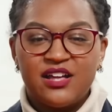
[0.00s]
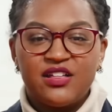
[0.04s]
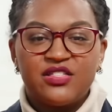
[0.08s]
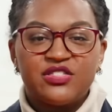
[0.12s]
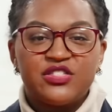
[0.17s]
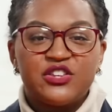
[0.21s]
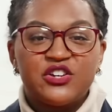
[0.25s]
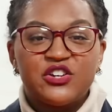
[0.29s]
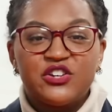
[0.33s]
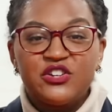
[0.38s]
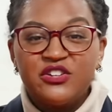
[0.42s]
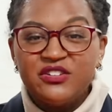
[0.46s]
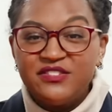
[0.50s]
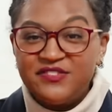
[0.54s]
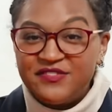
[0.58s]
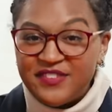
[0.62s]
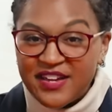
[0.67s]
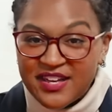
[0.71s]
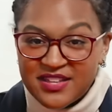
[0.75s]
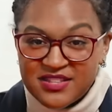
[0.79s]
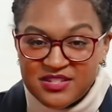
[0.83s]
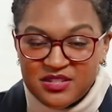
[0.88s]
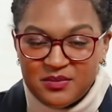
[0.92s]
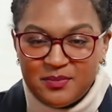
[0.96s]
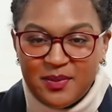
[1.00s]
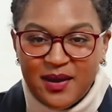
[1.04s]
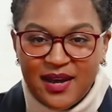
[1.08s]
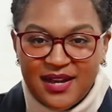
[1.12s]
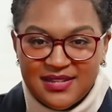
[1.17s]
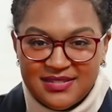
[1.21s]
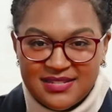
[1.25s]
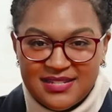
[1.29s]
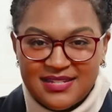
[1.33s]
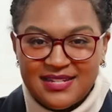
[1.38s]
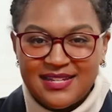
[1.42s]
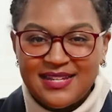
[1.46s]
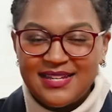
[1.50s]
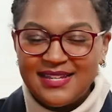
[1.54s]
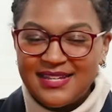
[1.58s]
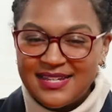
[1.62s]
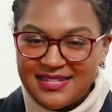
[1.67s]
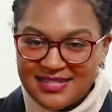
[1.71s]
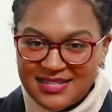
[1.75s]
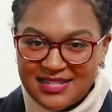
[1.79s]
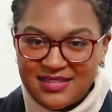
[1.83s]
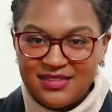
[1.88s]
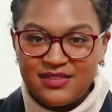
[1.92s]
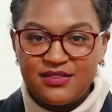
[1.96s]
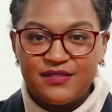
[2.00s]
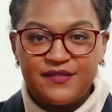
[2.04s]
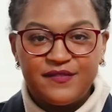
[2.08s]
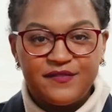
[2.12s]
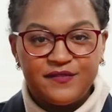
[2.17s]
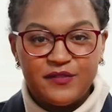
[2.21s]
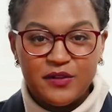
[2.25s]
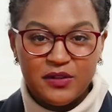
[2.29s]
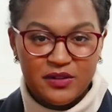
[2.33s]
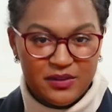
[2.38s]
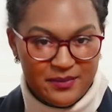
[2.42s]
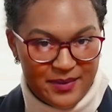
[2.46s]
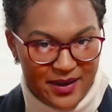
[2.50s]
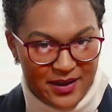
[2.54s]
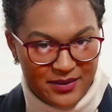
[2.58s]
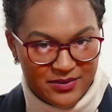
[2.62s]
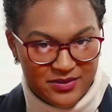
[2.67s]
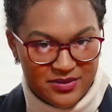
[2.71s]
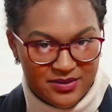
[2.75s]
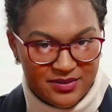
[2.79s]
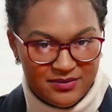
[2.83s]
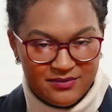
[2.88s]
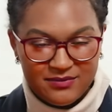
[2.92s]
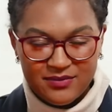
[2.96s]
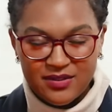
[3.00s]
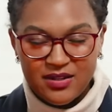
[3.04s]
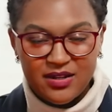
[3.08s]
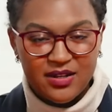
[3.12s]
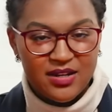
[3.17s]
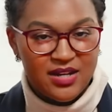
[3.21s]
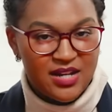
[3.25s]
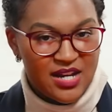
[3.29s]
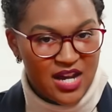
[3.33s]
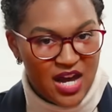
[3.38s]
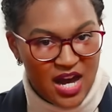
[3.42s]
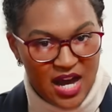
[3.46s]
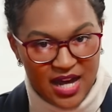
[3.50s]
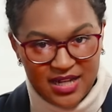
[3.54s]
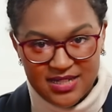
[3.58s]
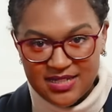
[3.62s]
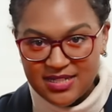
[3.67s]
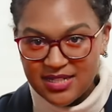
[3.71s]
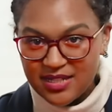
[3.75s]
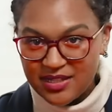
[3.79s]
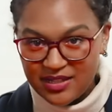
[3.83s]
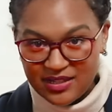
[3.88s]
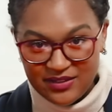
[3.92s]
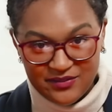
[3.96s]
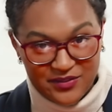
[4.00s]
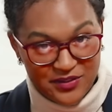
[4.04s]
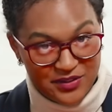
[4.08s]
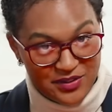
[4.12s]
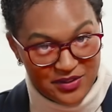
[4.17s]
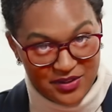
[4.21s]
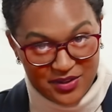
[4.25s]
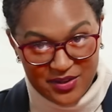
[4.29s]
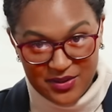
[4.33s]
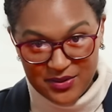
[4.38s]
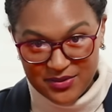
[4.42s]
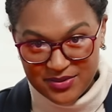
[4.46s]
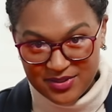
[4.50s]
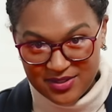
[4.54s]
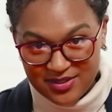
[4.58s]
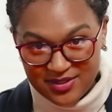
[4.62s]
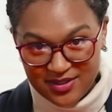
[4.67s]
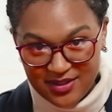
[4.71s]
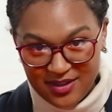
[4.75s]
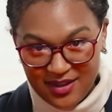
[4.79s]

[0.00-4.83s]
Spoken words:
The good faith deposit isn't the full amount. Not even close.